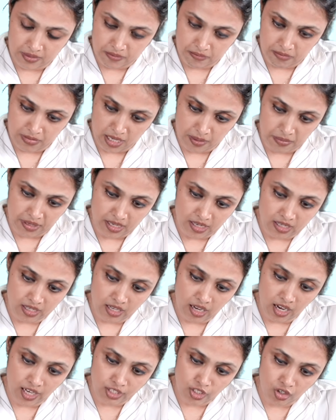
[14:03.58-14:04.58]
maybe a
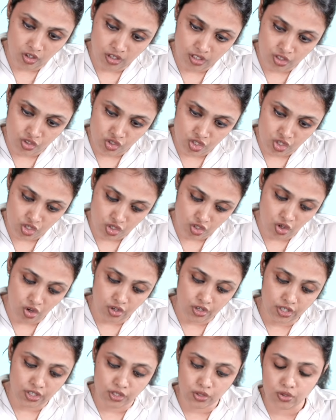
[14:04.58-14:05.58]
cardiologist
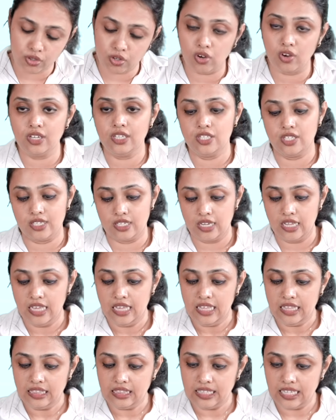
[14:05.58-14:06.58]
or a neurologist,
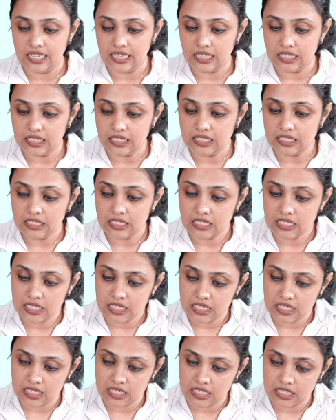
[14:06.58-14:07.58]
then a
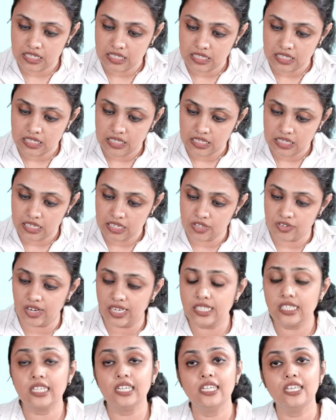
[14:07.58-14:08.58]
nurse is
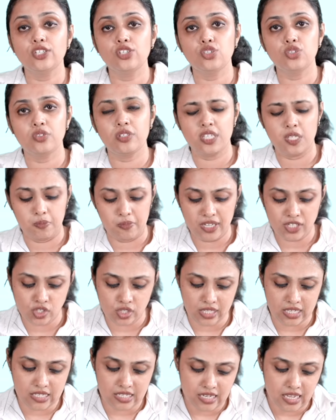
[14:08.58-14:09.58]
writing a letter to the
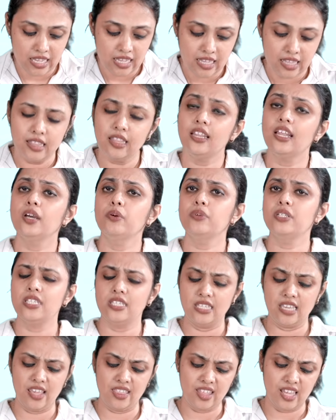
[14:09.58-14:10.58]
specialist, then I would
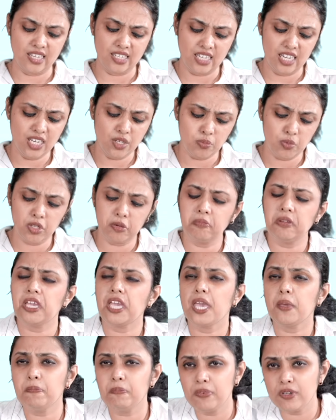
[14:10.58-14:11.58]
say that it would
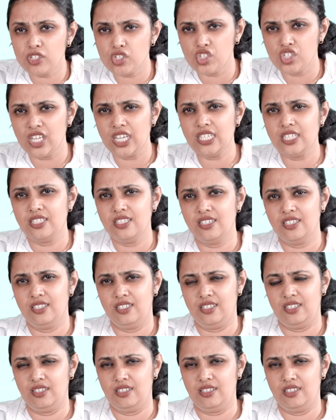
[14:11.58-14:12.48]
be appreciated